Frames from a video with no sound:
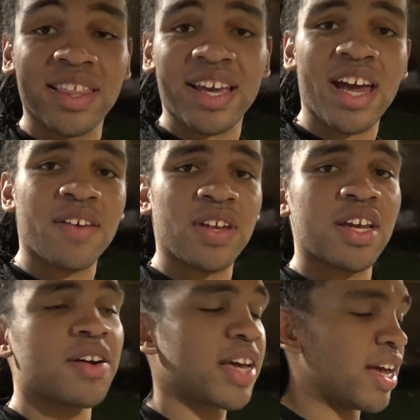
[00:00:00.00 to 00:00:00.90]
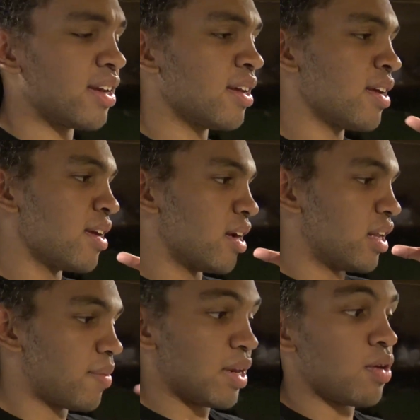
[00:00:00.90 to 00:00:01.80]
that kind of video, again,
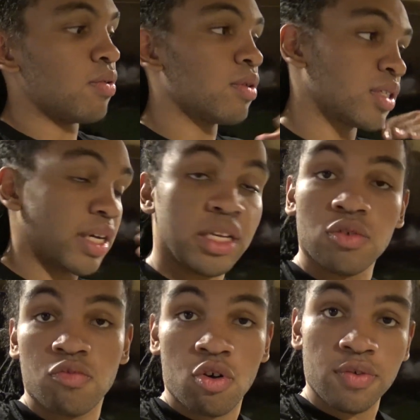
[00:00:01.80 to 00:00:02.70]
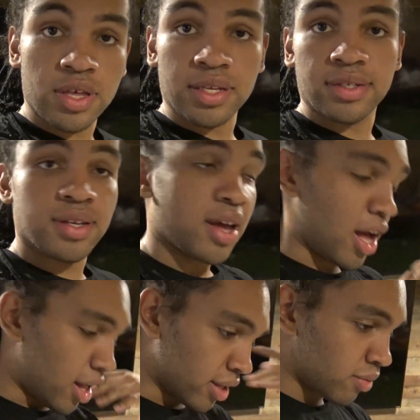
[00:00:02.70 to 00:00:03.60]
let me know, so I can do more of these.
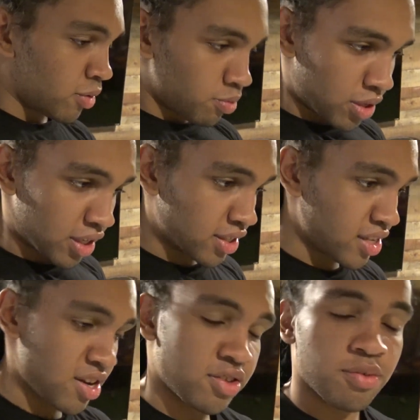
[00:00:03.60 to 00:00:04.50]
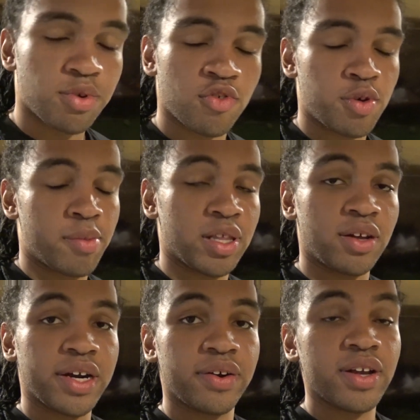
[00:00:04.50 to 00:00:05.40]
I'll continue to improve upon my
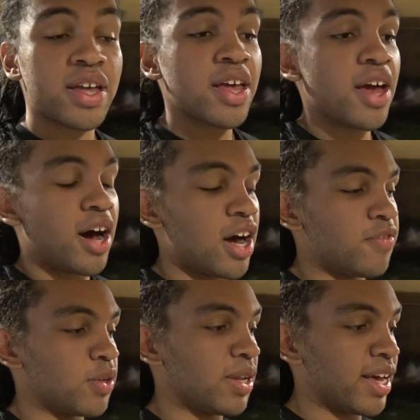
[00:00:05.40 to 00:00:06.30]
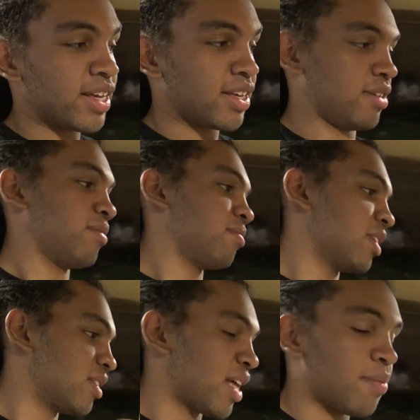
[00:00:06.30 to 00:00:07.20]
loadout. If you like
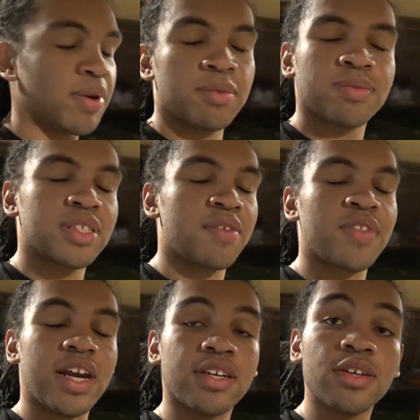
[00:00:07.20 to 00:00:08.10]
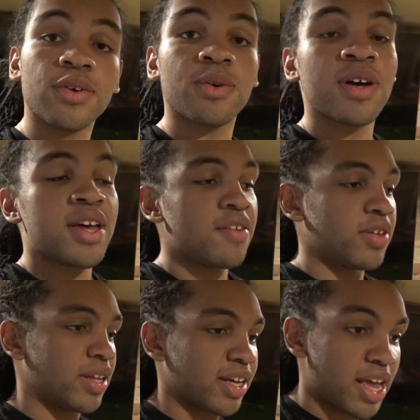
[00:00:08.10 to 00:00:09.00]
this type of stuff that I do, if
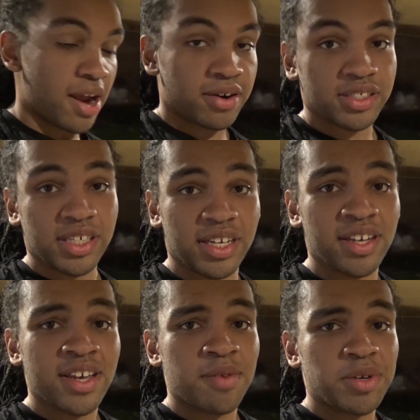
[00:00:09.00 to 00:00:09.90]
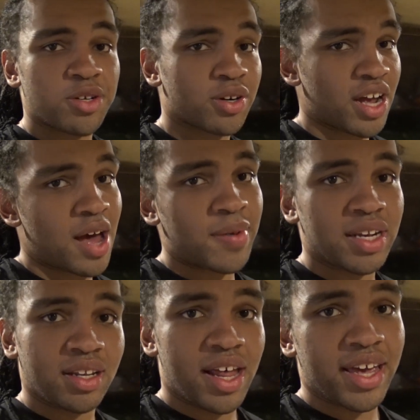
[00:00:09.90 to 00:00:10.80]
you like heresy, be sure to
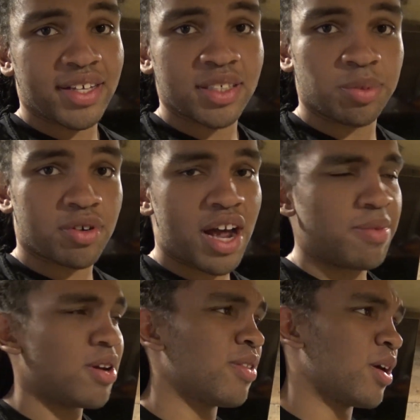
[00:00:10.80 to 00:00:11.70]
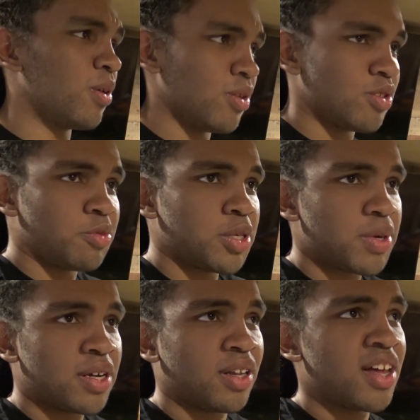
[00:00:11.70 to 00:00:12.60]
comment, like, subscribe. You know, that whole YouTube
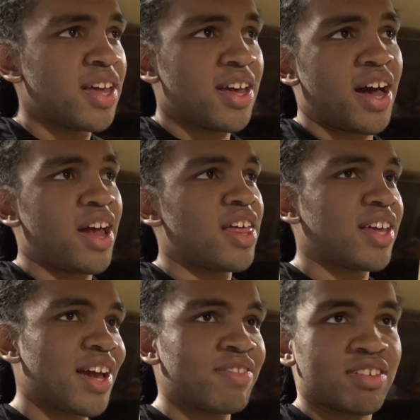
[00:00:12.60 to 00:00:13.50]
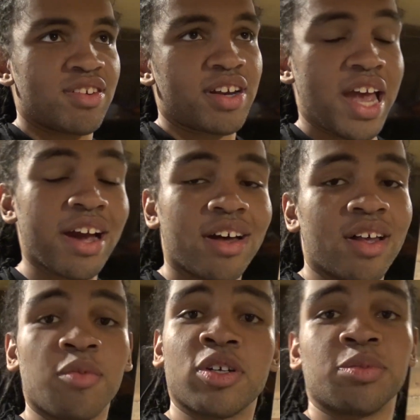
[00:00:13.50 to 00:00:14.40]
spiel. I think I have to start
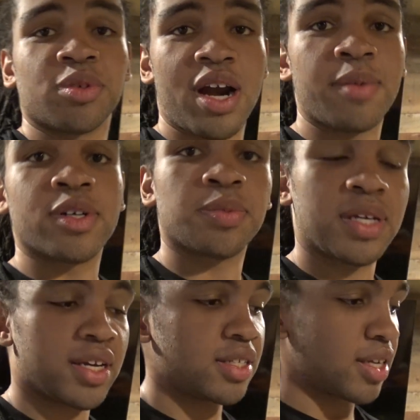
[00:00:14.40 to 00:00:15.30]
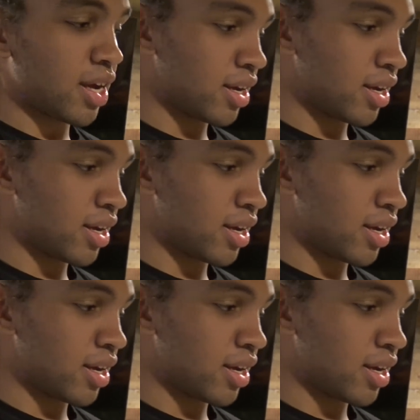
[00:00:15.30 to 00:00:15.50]
catcalling more subscribers because,